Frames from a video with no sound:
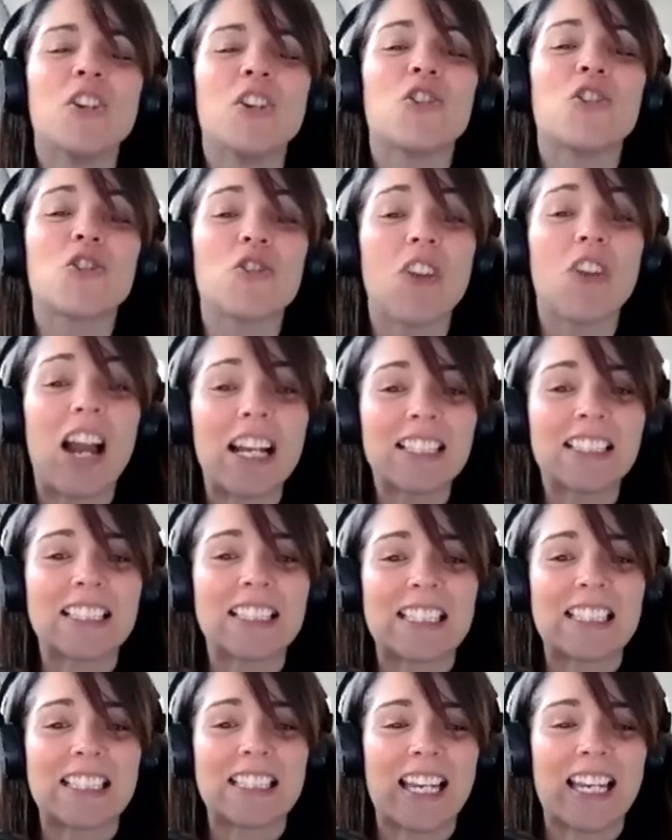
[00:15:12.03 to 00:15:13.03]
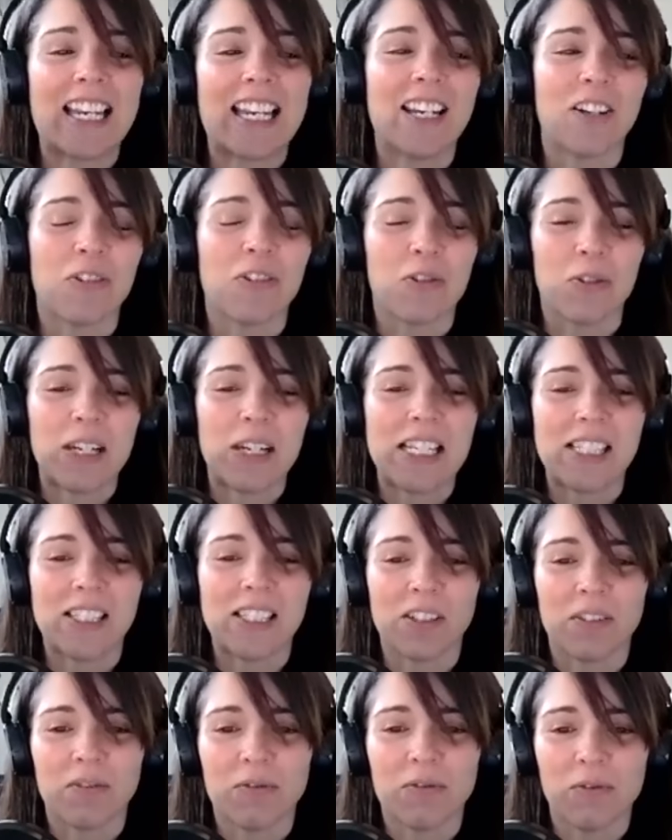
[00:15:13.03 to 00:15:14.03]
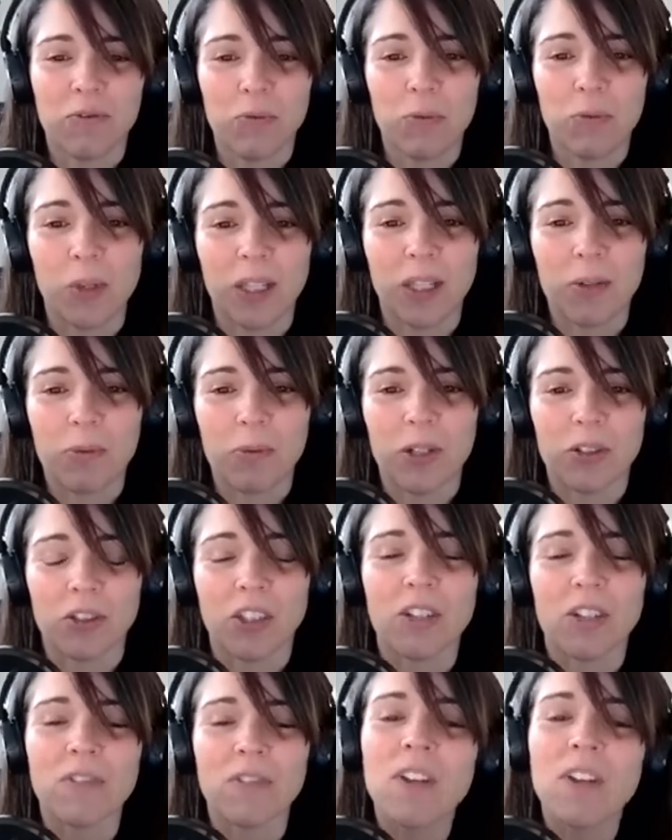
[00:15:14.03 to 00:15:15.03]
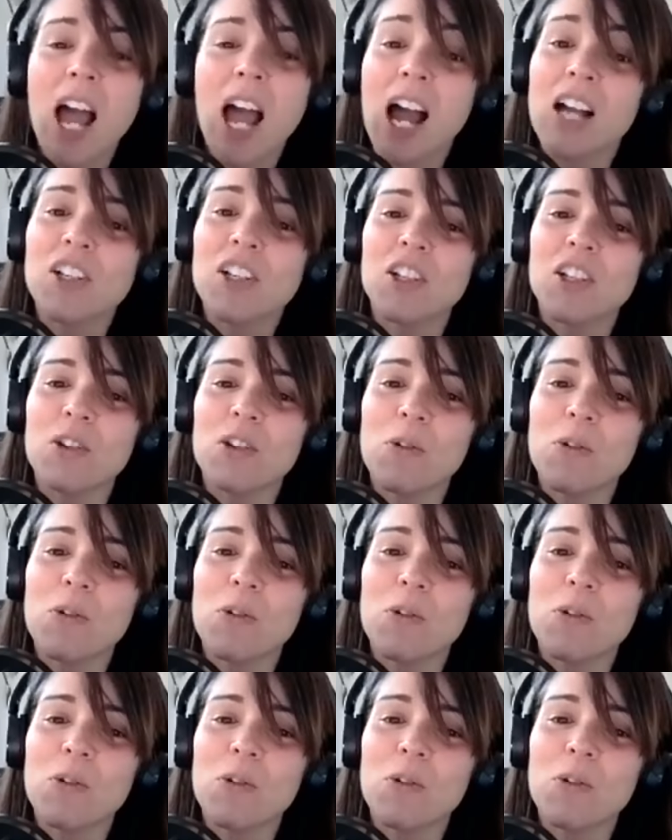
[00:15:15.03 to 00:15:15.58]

drastically increase of really weird stuff. Actually, you know